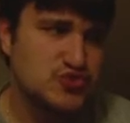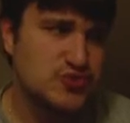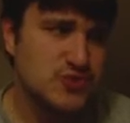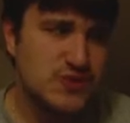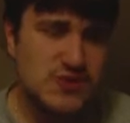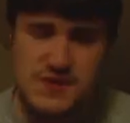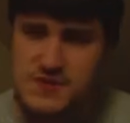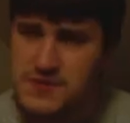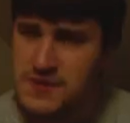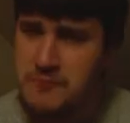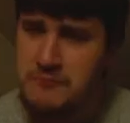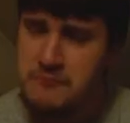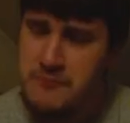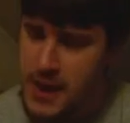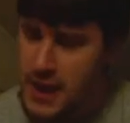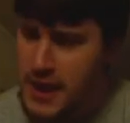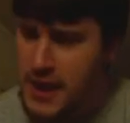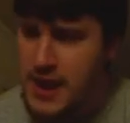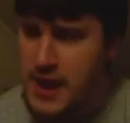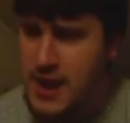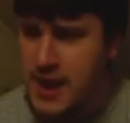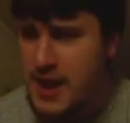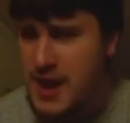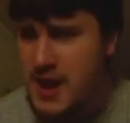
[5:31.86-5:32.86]
he's the
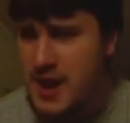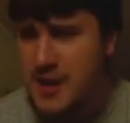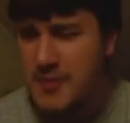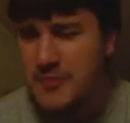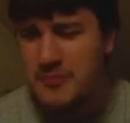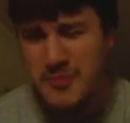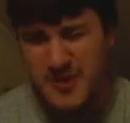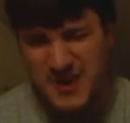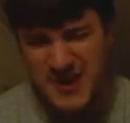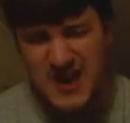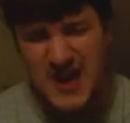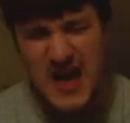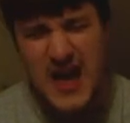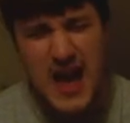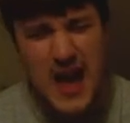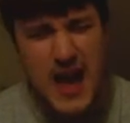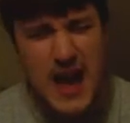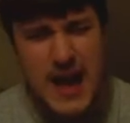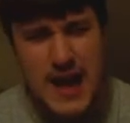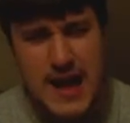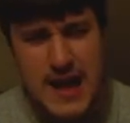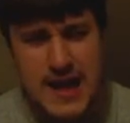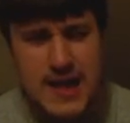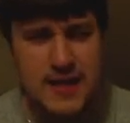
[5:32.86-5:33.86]
man
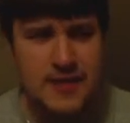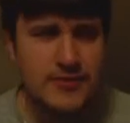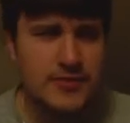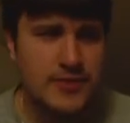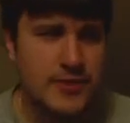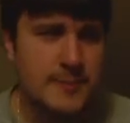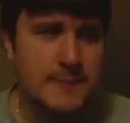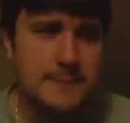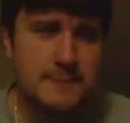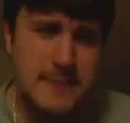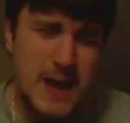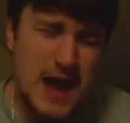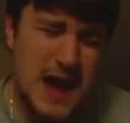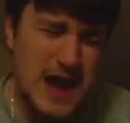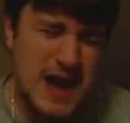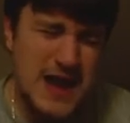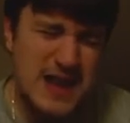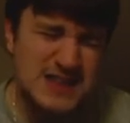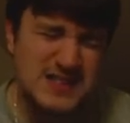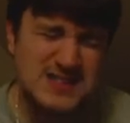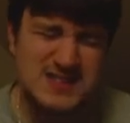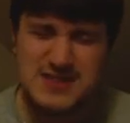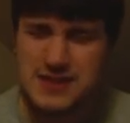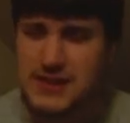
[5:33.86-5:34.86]
behind the
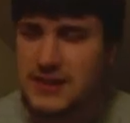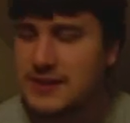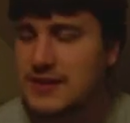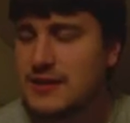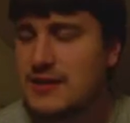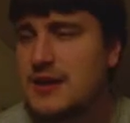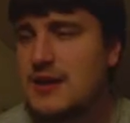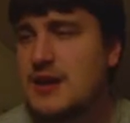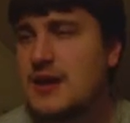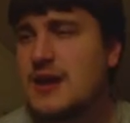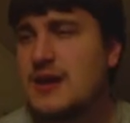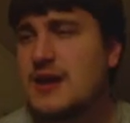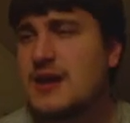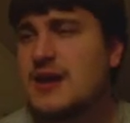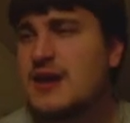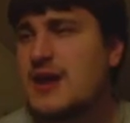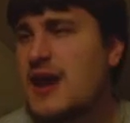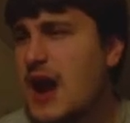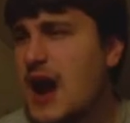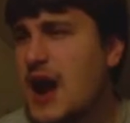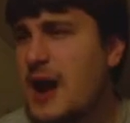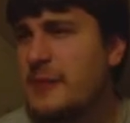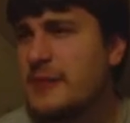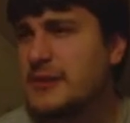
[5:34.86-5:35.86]
mask, and
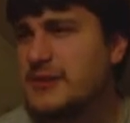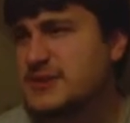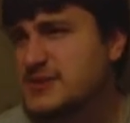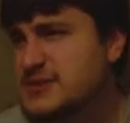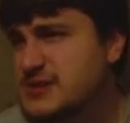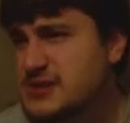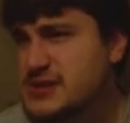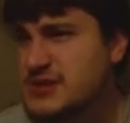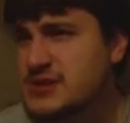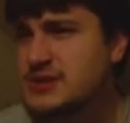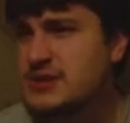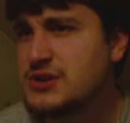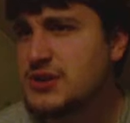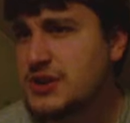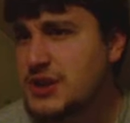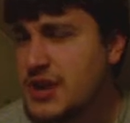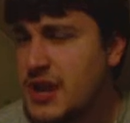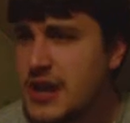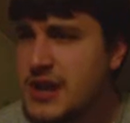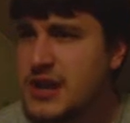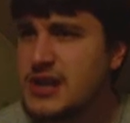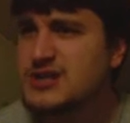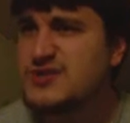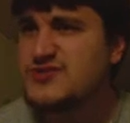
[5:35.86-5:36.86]
I'm a
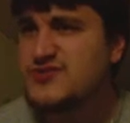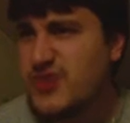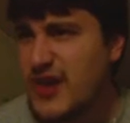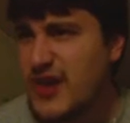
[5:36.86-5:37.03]
teenage